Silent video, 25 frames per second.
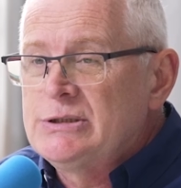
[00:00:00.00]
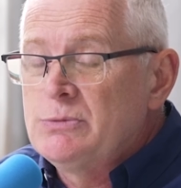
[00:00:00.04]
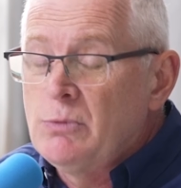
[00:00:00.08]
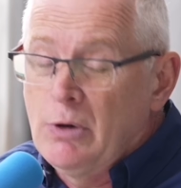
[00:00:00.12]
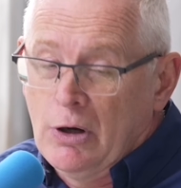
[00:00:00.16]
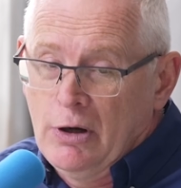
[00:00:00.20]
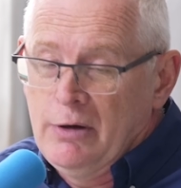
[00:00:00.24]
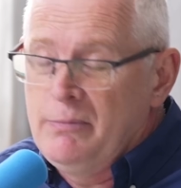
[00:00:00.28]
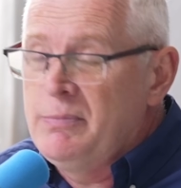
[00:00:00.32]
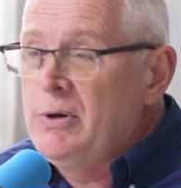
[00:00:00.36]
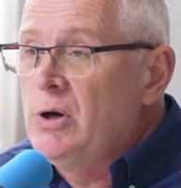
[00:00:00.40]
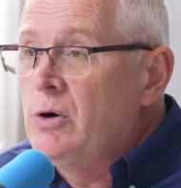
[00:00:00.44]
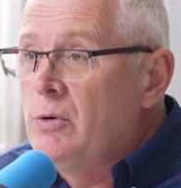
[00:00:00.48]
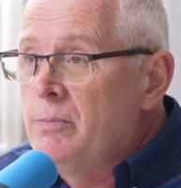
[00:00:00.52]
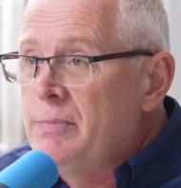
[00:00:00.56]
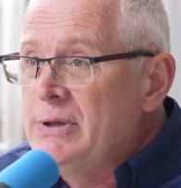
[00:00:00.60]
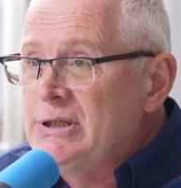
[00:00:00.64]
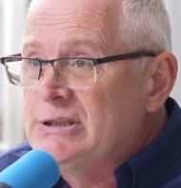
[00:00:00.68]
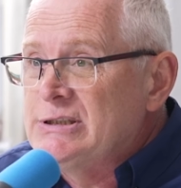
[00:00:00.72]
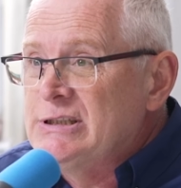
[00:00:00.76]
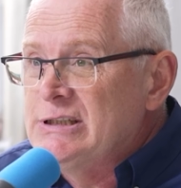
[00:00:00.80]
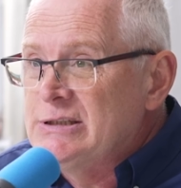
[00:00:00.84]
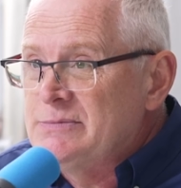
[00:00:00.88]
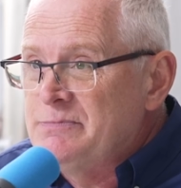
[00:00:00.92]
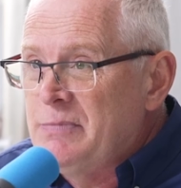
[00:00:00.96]
well, he built a
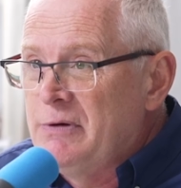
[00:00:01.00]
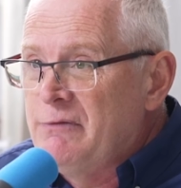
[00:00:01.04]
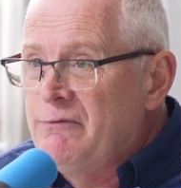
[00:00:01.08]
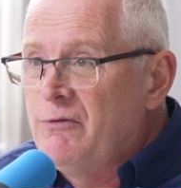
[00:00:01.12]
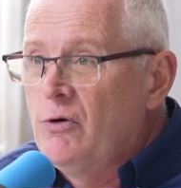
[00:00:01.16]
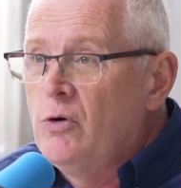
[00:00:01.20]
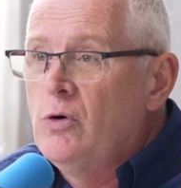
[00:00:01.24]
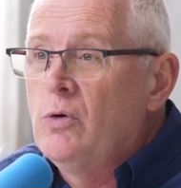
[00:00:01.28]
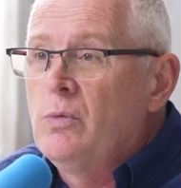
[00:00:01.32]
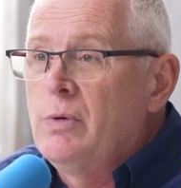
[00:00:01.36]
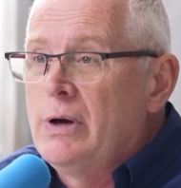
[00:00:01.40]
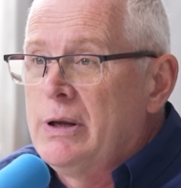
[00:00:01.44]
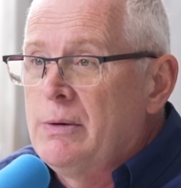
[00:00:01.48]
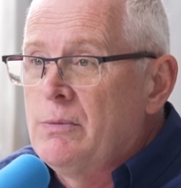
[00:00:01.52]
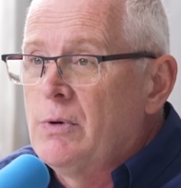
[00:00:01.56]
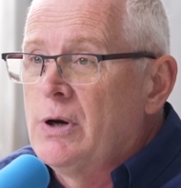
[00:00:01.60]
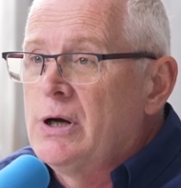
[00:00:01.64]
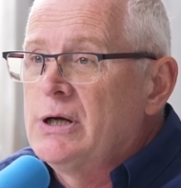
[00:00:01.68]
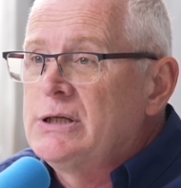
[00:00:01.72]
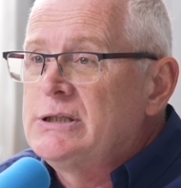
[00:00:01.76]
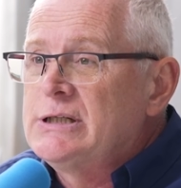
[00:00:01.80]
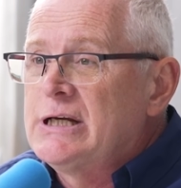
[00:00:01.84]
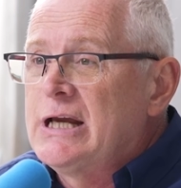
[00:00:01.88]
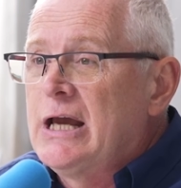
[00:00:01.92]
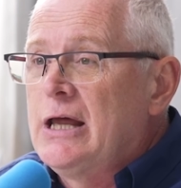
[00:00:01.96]
business before we
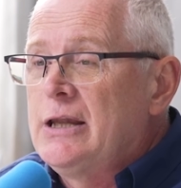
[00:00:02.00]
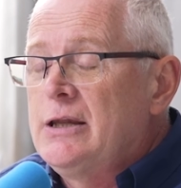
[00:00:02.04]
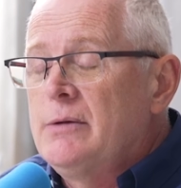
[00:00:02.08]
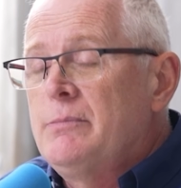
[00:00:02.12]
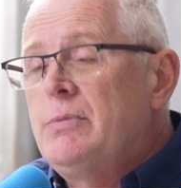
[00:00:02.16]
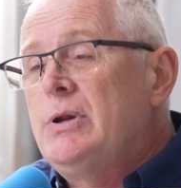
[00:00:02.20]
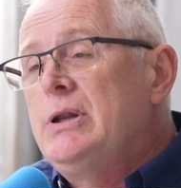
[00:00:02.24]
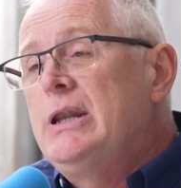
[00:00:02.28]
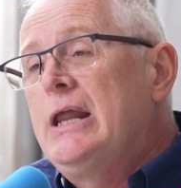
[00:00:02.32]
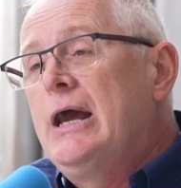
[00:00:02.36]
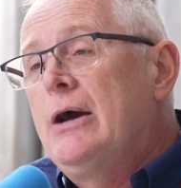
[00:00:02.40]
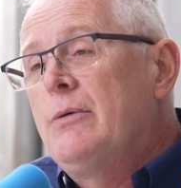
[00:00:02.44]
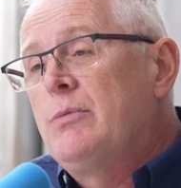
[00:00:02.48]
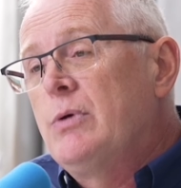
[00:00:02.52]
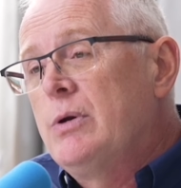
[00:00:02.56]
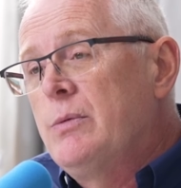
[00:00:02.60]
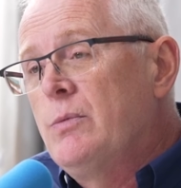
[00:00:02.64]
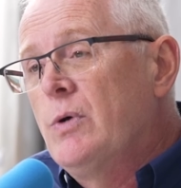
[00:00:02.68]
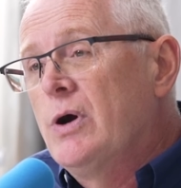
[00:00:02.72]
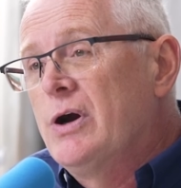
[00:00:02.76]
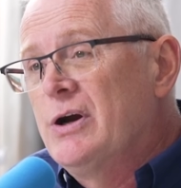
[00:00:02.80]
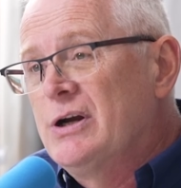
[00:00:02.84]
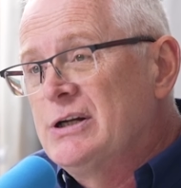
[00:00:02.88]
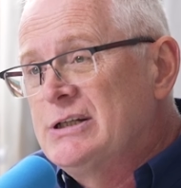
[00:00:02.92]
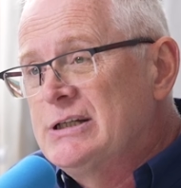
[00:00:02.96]
worked together, but now we
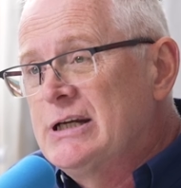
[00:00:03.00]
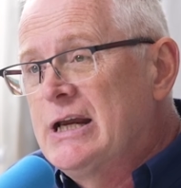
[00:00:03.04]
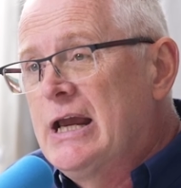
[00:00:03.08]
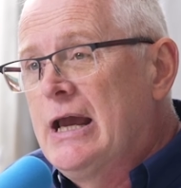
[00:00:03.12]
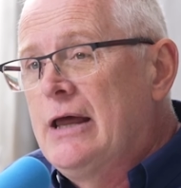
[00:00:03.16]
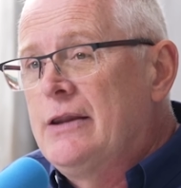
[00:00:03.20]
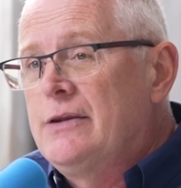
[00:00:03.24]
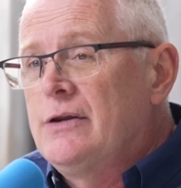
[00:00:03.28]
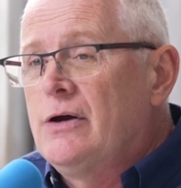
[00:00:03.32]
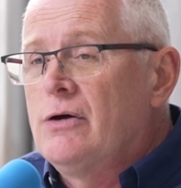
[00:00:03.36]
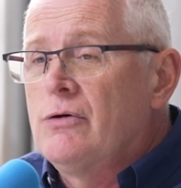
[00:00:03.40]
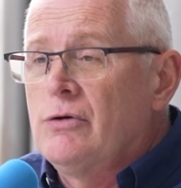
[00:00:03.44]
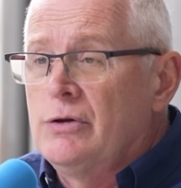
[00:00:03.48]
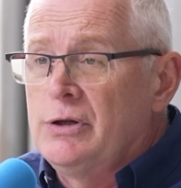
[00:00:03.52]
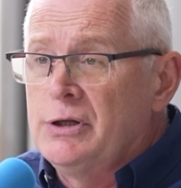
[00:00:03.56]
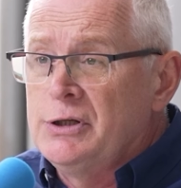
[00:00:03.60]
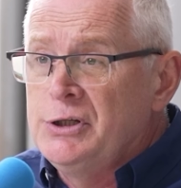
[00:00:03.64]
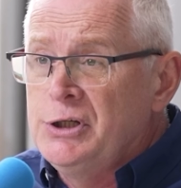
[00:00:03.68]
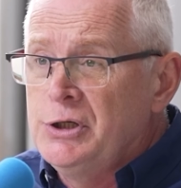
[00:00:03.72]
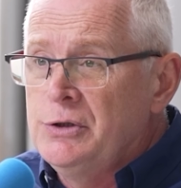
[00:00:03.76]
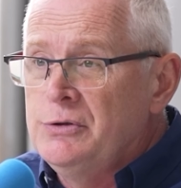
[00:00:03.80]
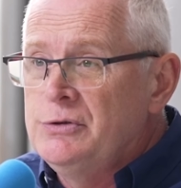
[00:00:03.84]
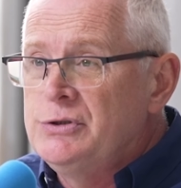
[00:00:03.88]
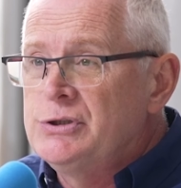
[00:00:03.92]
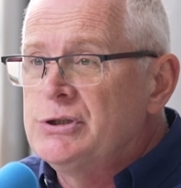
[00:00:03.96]
work together on
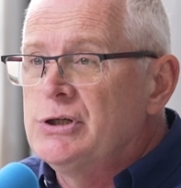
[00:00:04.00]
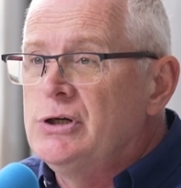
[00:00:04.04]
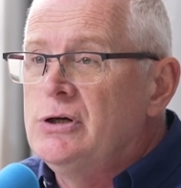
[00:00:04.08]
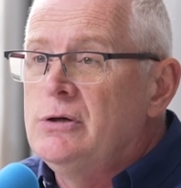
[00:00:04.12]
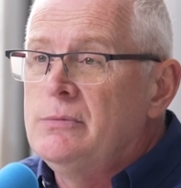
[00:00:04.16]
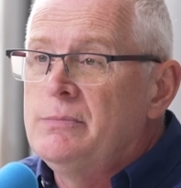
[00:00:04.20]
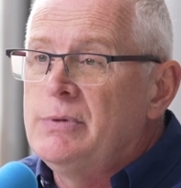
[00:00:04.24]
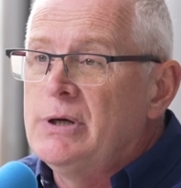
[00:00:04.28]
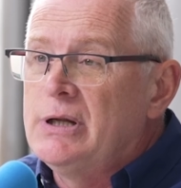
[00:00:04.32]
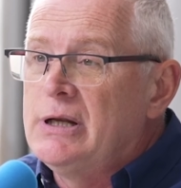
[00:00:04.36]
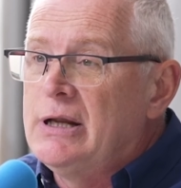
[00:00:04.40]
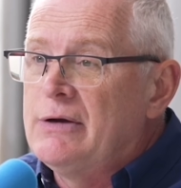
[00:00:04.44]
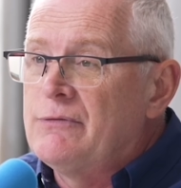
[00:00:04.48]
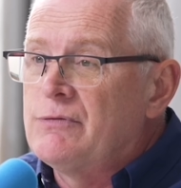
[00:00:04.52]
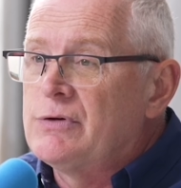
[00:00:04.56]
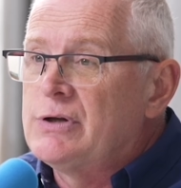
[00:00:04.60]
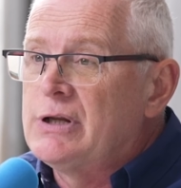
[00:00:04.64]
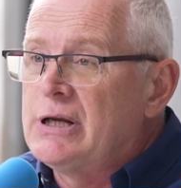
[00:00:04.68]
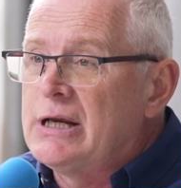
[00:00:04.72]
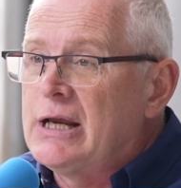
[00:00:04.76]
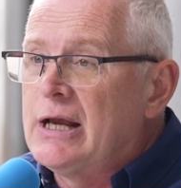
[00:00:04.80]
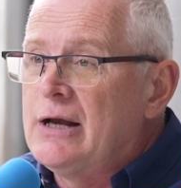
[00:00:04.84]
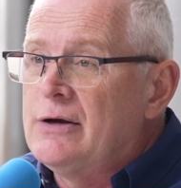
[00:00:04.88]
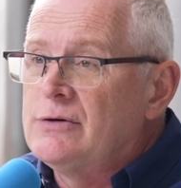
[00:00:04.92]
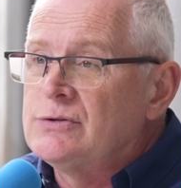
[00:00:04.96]
YouTube and
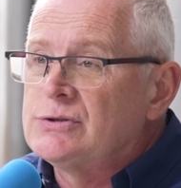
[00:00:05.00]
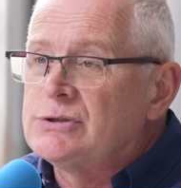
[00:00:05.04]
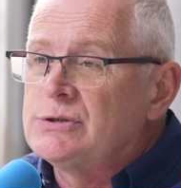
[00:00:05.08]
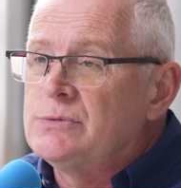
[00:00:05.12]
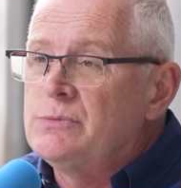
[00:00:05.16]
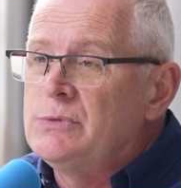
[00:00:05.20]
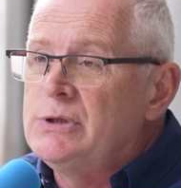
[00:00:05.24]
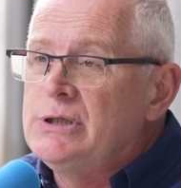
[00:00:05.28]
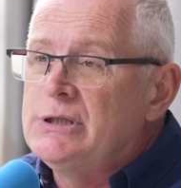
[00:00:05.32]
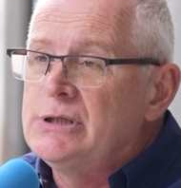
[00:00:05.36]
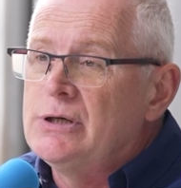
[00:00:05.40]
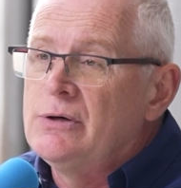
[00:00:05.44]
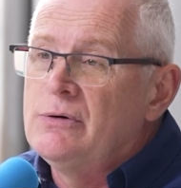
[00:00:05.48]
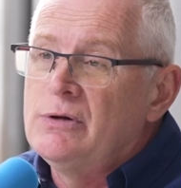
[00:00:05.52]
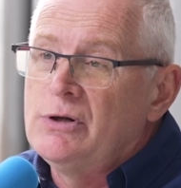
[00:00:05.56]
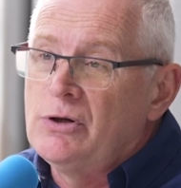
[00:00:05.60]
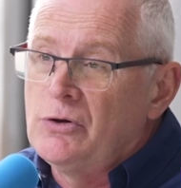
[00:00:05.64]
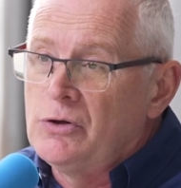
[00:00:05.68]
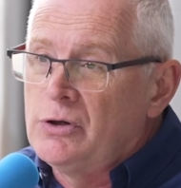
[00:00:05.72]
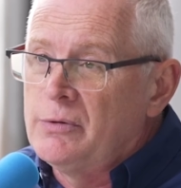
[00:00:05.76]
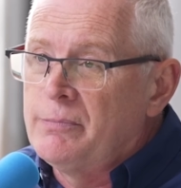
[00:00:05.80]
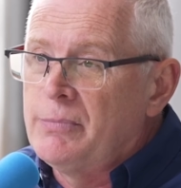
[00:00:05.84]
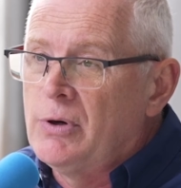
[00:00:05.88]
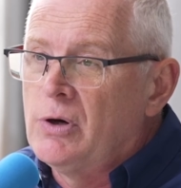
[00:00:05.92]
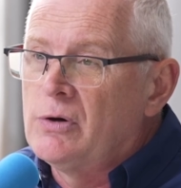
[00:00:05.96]
everything else that we do, and
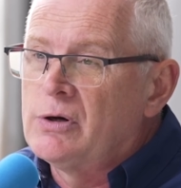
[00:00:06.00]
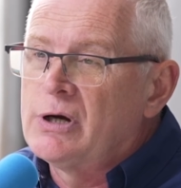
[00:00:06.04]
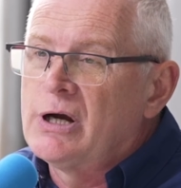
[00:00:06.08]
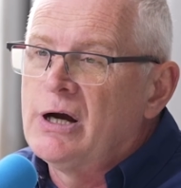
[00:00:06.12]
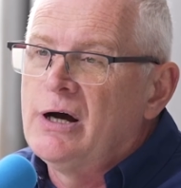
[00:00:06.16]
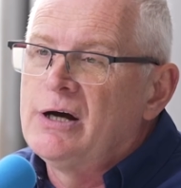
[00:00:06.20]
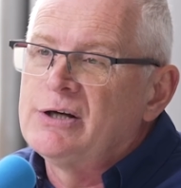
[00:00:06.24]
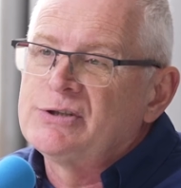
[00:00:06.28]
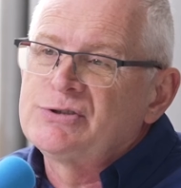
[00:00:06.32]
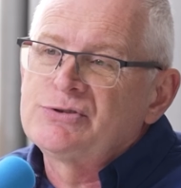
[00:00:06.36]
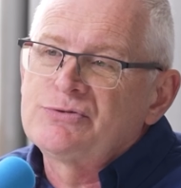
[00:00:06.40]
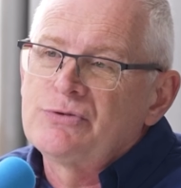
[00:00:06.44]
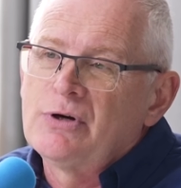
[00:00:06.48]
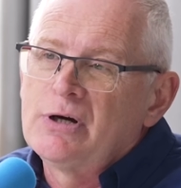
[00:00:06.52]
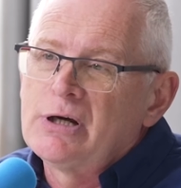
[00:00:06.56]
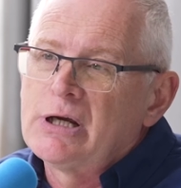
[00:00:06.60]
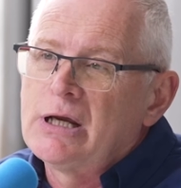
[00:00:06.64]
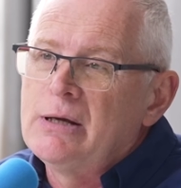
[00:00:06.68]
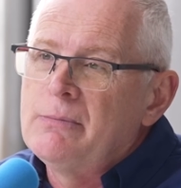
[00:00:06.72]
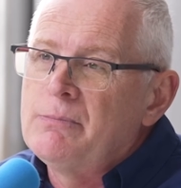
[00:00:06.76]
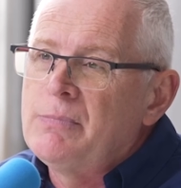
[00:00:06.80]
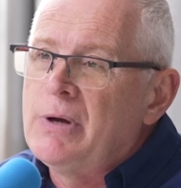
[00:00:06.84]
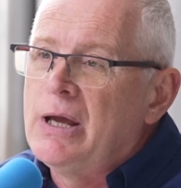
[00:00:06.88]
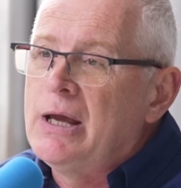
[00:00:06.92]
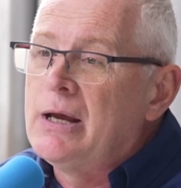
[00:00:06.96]
on the podcast Strike
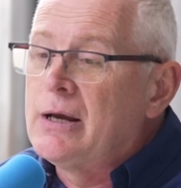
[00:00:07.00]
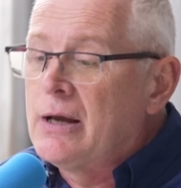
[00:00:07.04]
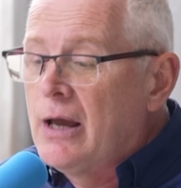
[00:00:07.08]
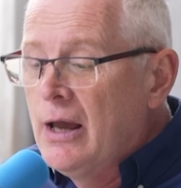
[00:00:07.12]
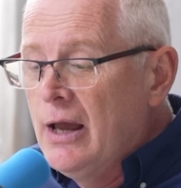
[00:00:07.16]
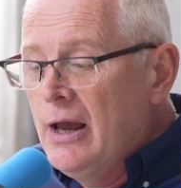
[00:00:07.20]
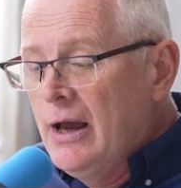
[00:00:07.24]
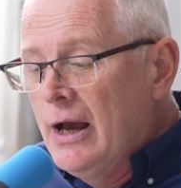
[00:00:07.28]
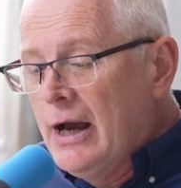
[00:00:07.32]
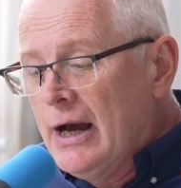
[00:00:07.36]
It Big.